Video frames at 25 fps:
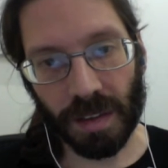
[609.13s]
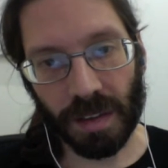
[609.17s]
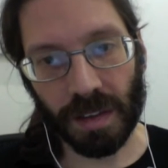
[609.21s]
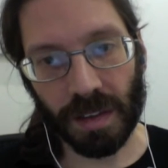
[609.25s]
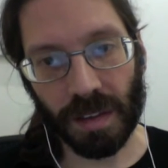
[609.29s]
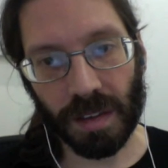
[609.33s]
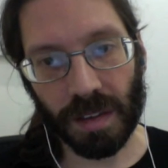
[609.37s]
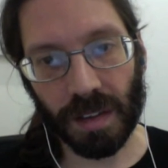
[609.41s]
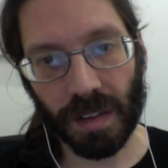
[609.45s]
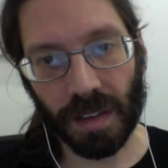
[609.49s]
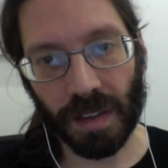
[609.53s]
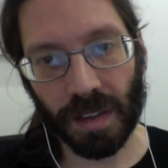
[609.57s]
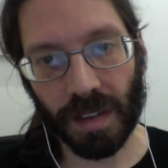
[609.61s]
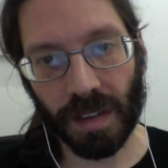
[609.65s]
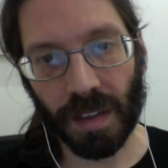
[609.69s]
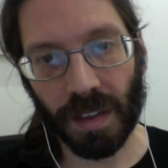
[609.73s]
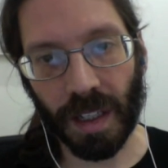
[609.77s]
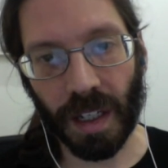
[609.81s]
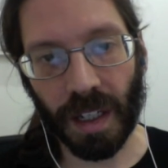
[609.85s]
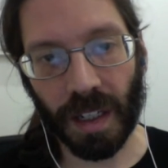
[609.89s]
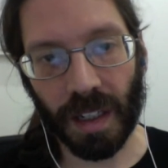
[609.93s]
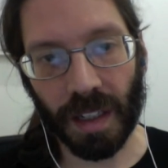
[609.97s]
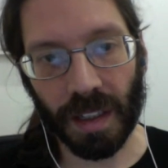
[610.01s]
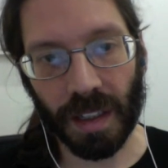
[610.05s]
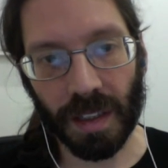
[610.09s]
So
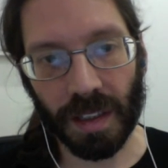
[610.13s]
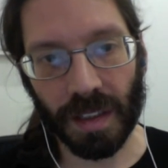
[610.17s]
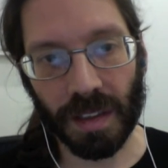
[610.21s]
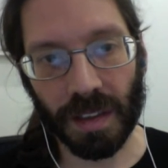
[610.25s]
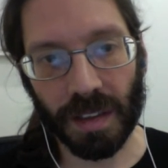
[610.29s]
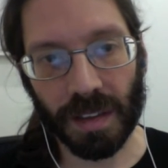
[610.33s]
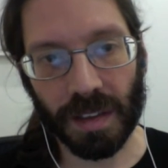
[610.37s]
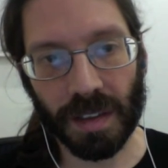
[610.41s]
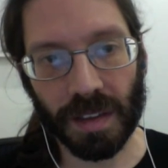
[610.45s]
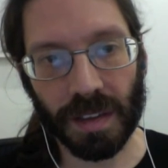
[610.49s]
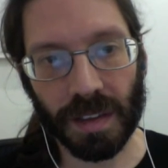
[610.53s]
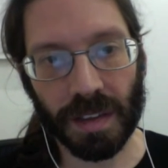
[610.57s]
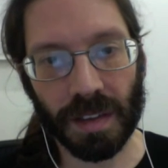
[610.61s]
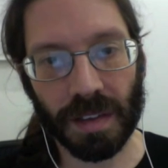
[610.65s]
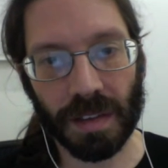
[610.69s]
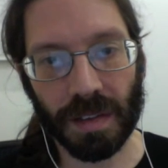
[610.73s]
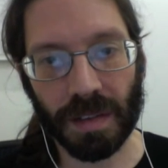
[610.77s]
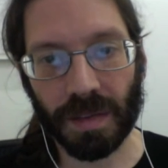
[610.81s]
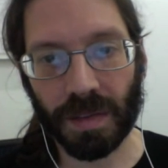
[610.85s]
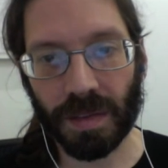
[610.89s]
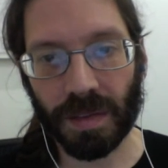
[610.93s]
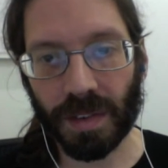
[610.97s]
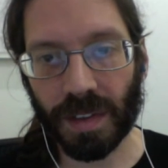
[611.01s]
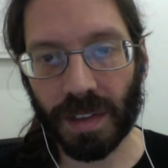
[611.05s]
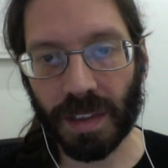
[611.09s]
that is
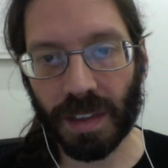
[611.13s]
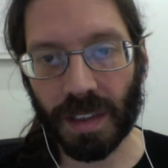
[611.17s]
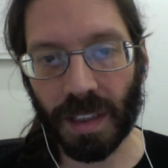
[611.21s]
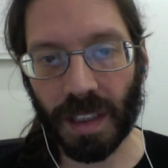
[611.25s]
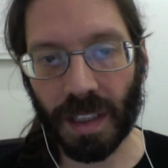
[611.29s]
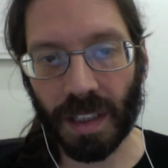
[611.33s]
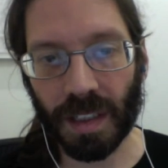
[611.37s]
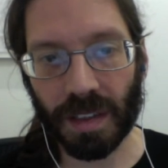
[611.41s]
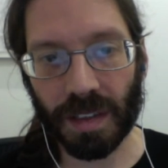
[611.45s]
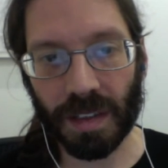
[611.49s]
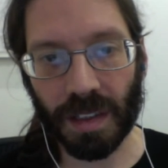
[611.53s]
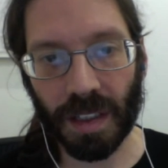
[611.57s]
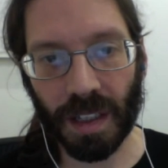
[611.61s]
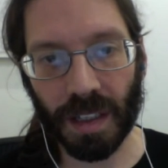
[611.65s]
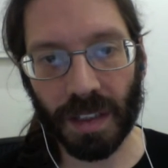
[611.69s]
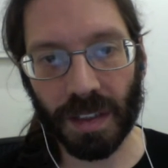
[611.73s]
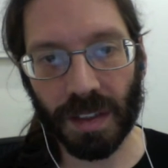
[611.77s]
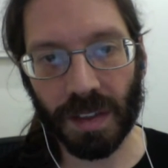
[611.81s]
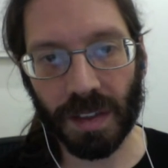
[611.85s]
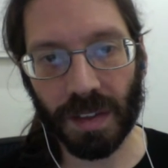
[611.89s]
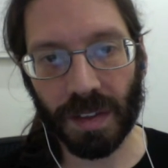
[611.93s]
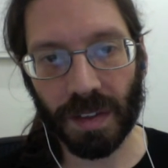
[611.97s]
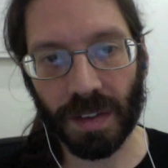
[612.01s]
CSS